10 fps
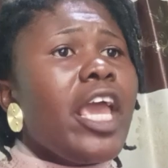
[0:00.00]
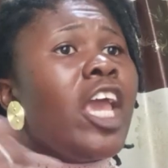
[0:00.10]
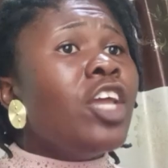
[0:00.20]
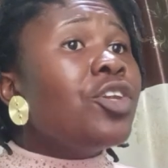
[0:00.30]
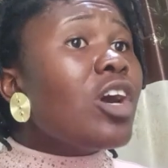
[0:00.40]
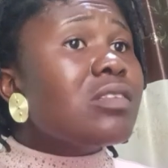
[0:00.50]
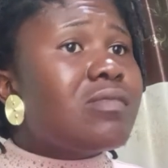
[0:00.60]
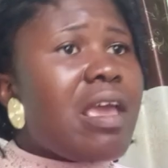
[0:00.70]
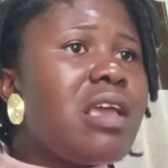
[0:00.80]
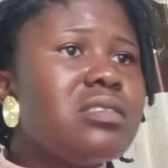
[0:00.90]
In those
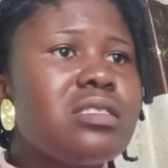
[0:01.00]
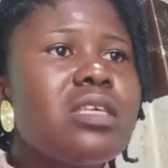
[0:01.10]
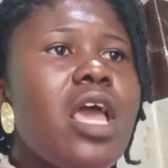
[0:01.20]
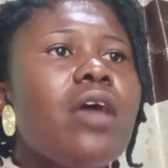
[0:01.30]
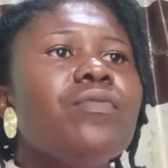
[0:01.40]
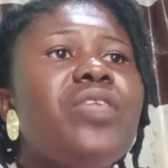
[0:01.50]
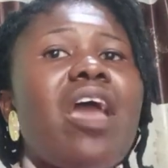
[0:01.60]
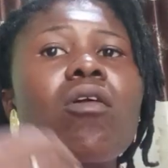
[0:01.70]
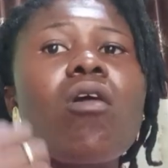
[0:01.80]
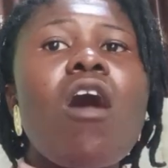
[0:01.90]
days,
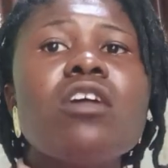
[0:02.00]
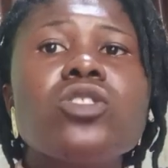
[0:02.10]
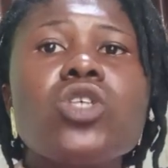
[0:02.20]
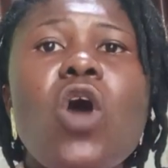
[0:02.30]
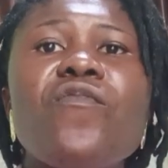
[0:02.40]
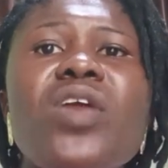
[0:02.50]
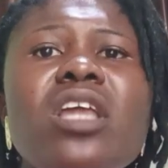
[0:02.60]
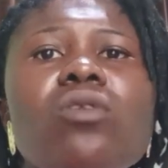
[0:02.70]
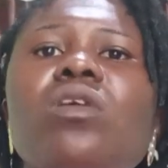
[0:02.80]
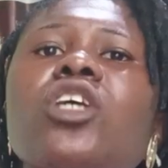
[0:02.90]
the costs of
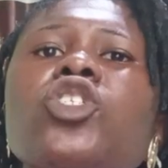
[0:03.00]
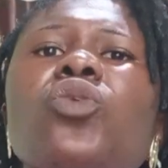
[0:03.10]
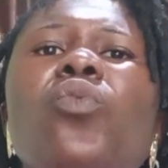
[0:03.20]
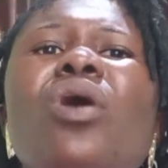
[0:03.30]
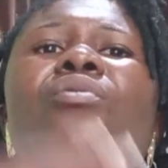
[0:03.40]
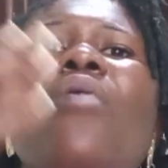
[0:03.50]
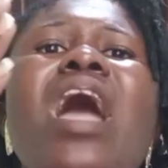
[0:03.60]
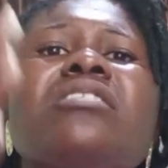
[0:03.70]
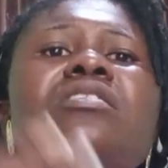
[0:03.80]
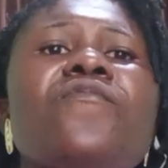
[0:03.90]
education were
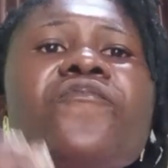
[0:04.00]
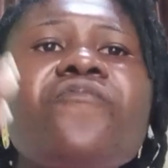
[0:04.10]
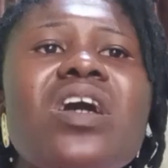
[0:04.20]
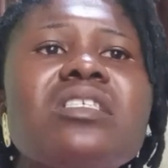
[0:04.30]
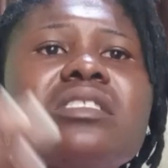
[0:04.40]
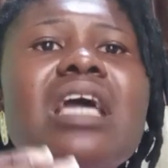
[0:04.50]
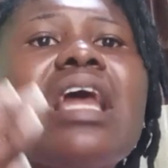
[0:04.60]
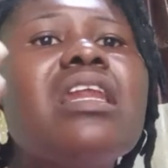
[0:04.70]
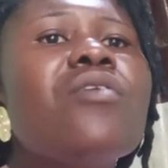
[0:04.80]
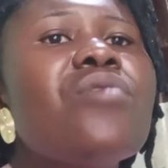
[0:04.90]
rising faster
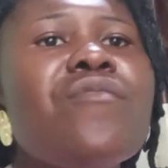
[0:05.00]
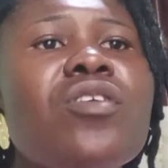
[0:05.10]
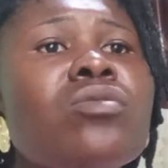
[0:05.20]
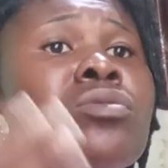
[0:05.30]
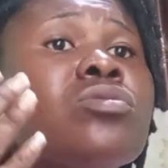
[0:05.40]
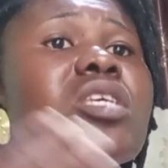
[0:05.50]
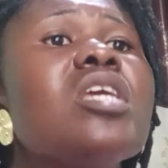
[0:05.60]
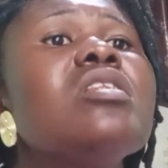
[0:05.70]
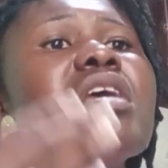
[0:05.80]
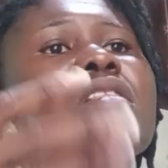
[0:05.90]
than the revenues
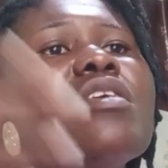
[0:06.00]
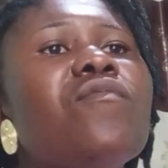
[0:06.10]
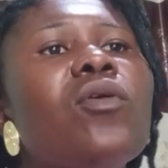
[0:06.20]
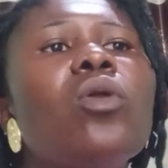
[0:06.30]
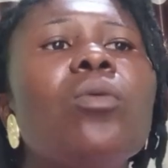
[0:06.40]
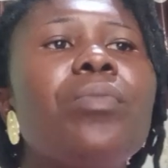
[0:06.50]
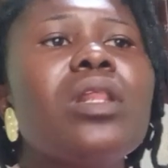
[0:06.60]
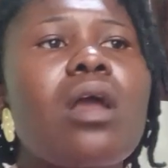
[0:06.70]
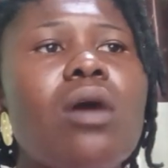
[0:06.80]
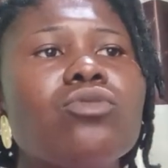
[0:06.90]
in the
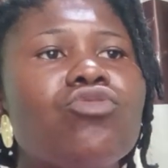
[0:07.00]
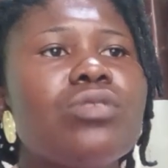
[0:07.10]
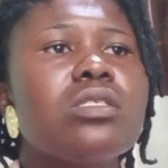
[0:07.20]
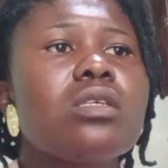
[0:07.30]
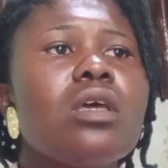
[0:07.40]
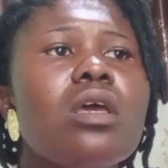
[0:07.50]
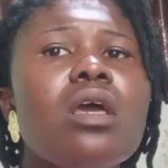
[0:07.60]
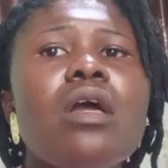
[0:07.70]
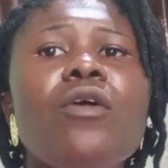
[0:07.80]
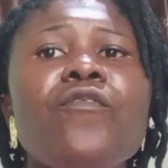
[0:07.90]
developing countries.
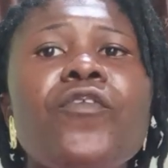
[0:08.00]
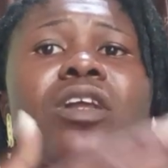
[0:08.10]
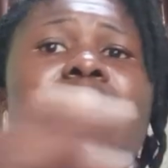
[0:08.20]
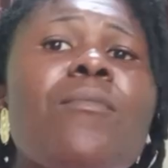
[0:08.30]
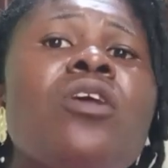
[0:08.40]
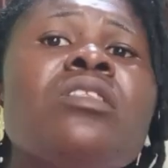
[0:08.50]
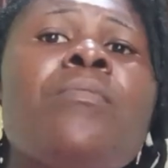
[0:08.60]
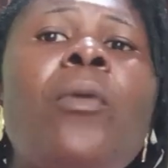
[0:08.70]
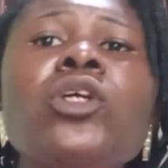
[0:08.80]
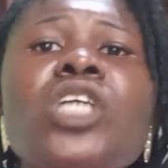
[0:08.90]
Furthermore, the
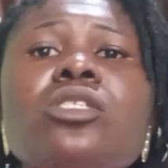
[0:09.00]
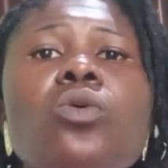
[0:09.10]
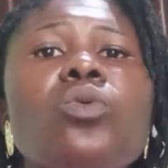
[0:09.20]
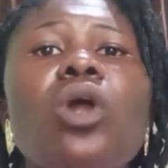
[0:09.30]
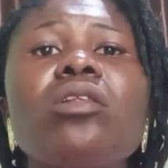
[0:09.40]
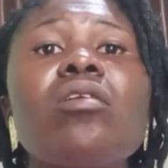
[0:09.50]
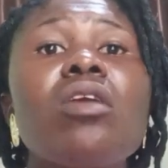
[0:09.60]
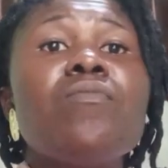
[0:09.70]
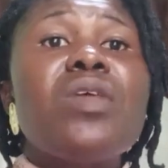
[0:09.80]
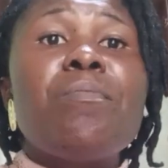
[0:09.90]
budget could not
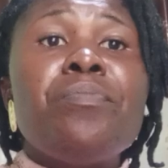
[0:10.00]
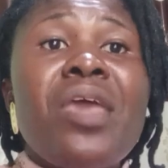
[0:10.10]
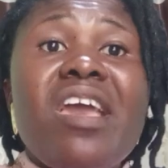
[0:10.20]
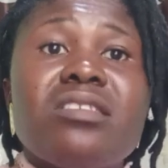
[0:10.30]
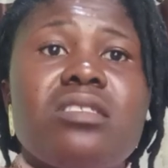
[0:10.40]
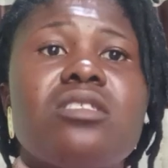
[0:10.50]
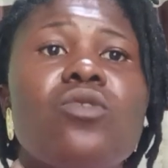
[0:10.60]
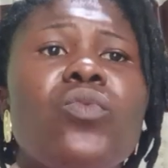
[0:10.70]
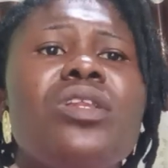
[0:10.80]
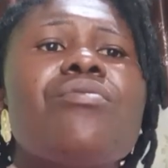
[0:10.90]
keep the pace
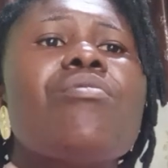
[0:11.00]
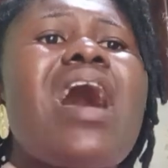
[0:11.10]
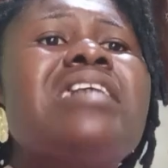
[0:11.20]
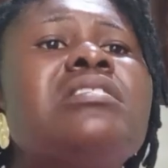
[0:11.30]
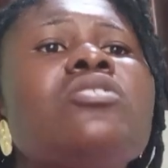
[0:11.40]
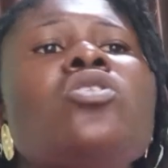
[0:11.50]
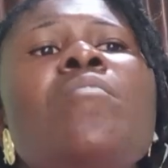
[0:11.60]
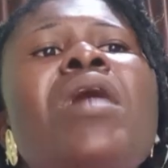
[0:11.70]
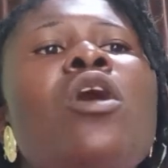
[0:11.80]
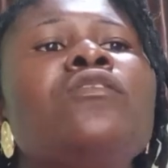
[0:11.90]
with the rising
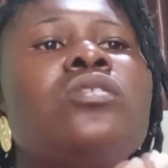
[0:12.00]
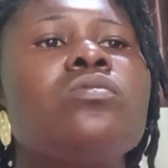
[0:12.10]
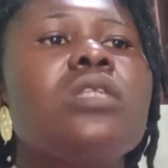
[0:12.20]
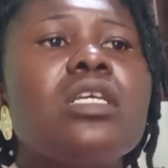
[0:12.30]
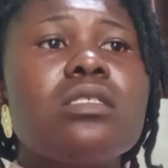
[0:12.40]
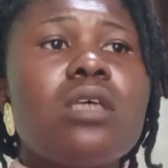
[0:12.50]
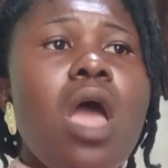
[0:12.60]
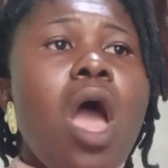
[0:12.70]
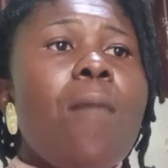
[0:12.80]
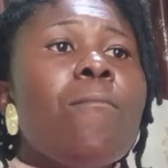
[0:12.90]
number of students.
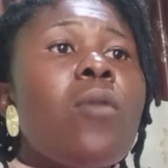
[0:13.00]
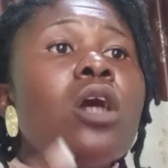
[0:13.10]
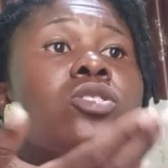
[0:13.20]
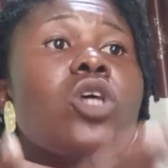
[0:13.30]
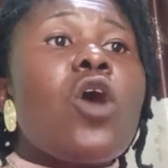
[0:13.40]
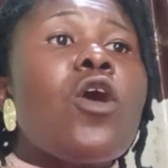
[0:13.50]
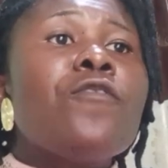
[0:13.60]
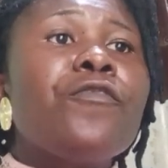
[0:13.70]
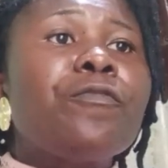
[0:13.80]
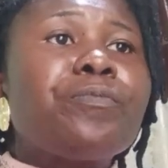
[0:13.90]
Most
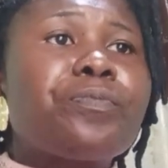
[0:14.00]
of